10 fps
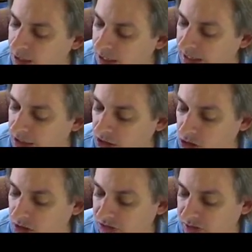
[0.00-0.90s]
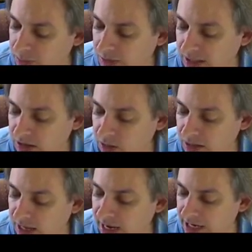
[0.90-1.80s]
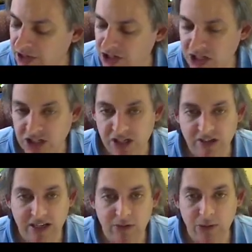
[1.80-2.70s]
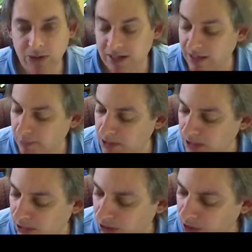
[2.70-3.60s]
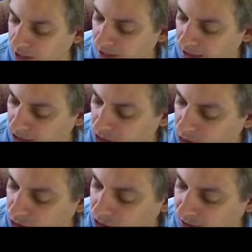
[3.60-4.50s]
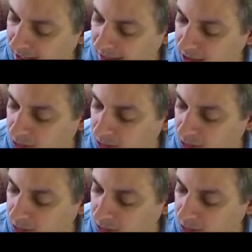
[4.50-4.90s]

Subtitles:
is going to flip places with the hydrogen, just like what we did up here. And so we're going to end up